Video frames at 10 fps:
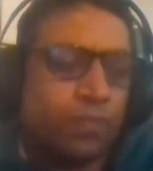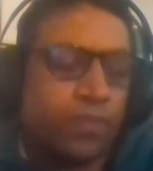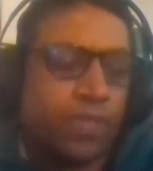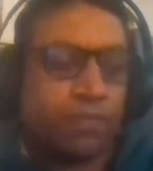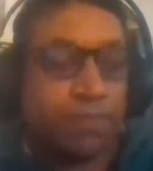
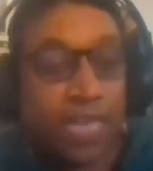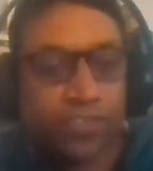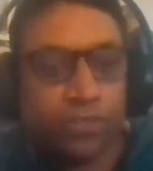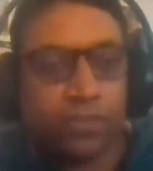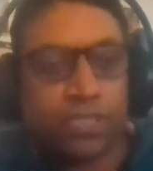we
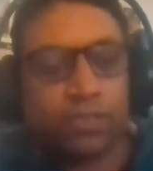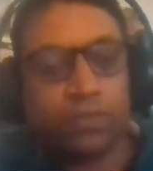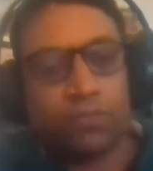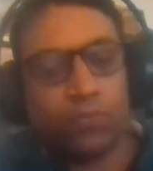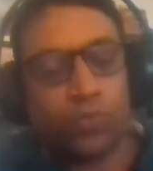imagine
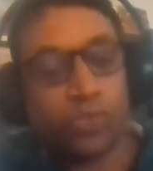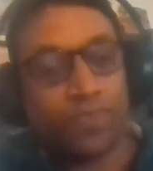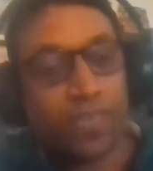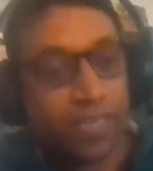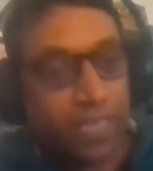that most
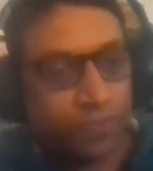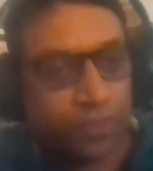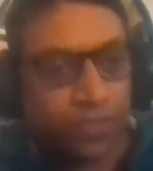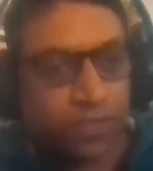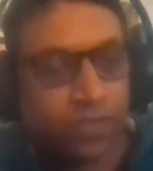of our
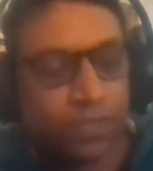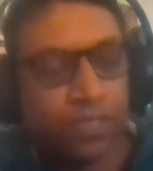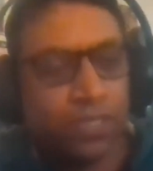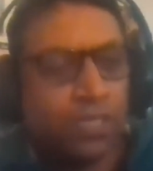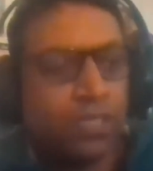efforts,
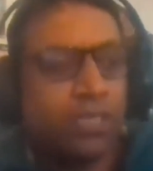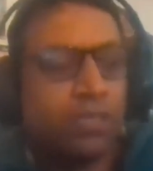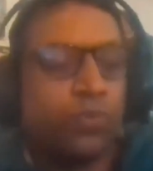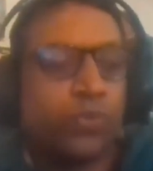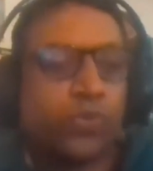
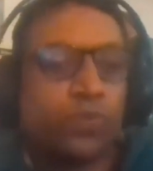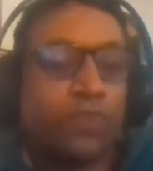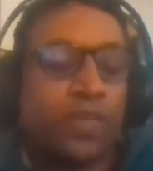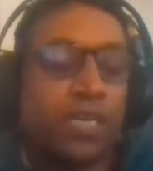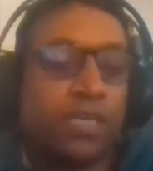most
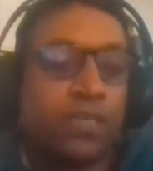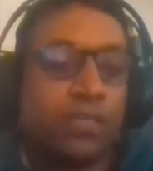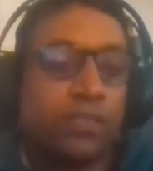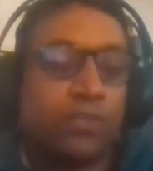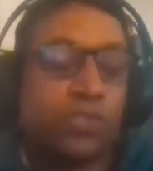of
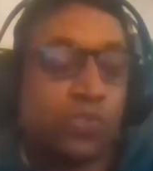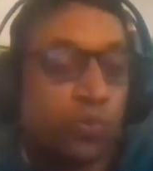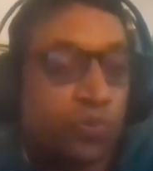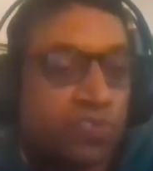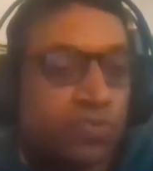our
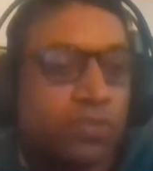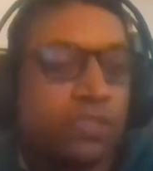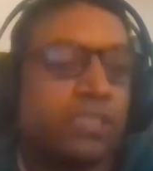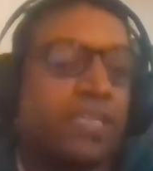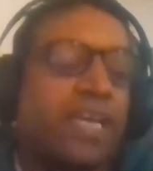
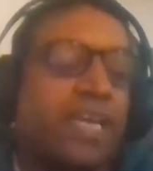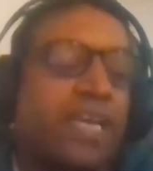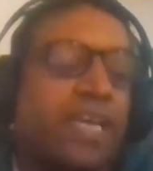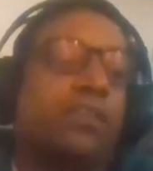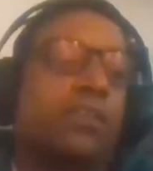social
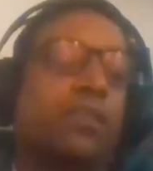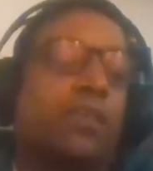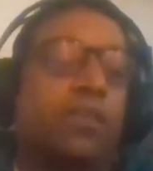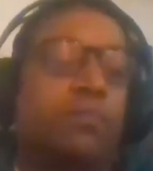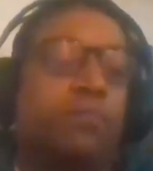
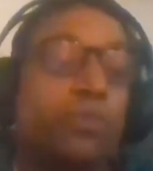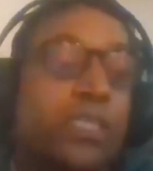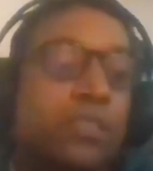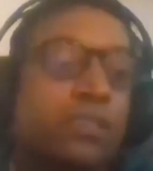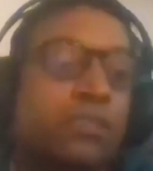and
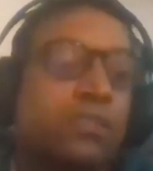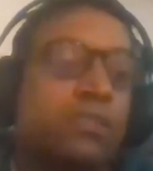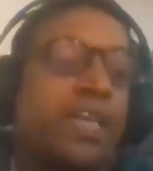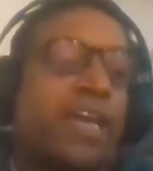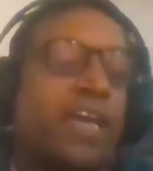
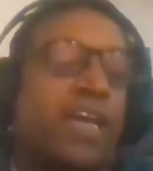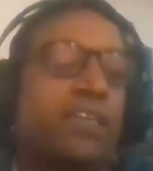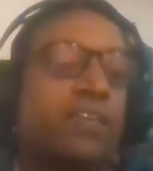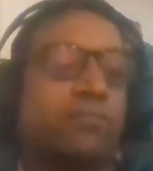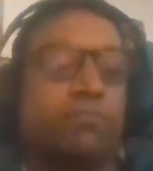political
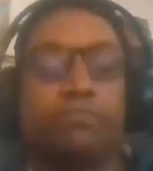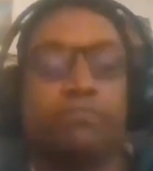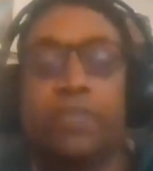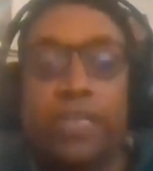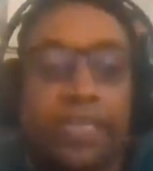and
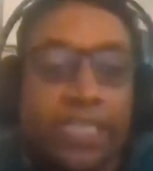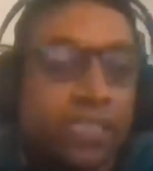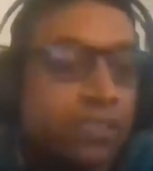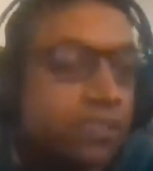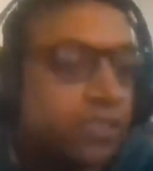
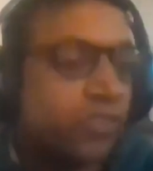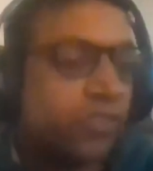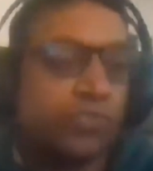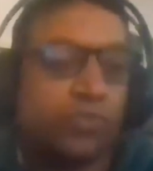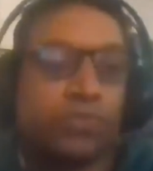legal
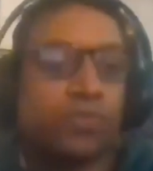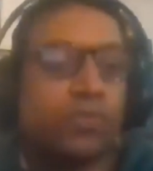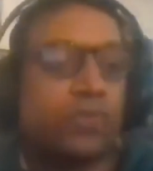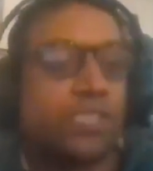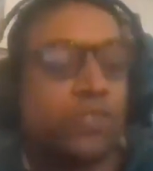
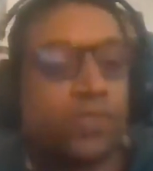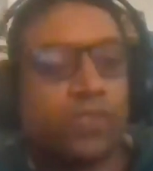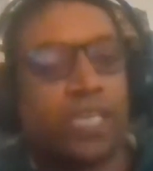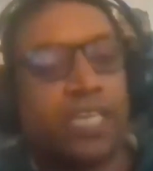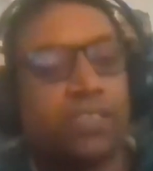institutions in
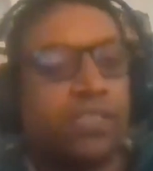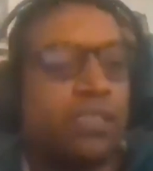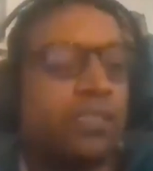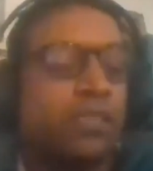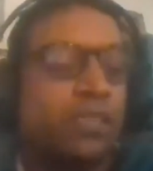
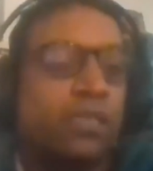society